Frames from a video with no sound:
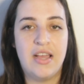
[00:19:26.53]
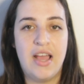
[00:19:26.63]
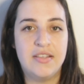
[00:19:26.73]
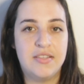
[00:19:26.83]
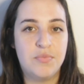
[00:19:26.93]

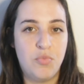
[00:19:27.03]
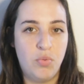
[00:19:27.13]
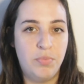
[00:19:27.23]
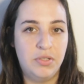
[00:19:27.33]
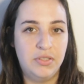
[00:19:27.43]
as
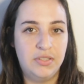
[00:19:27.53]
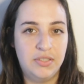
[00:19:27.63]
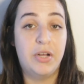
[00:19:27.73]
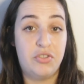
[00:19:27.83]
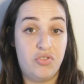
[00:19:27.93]
small built
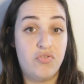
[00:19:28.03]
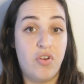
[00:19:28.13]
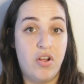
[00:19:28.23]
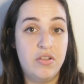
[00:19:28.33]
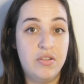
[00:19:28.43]
but
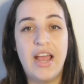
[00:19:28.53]
strong